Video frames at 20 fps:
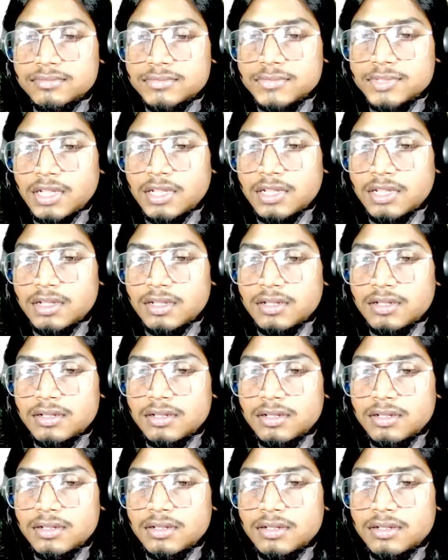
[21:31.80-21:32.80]
I think
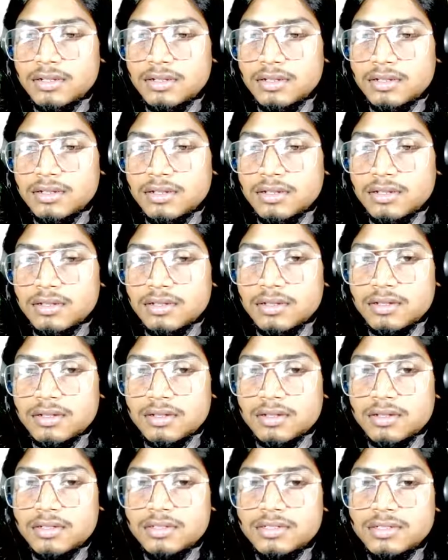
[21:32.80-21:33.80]

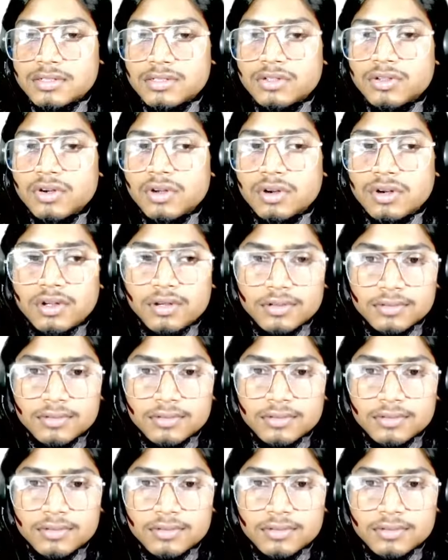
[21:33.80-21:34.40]
this is good.